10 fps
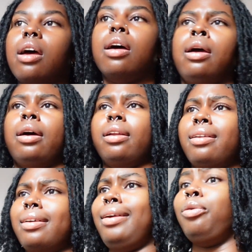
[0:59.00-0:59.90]

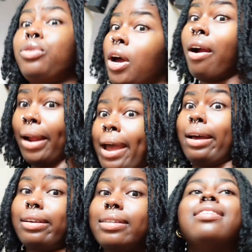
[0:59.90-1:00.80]
and use her
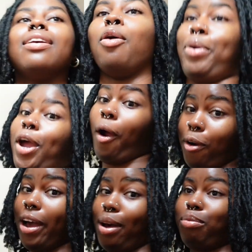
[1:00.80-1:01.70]
gas to go pick her up.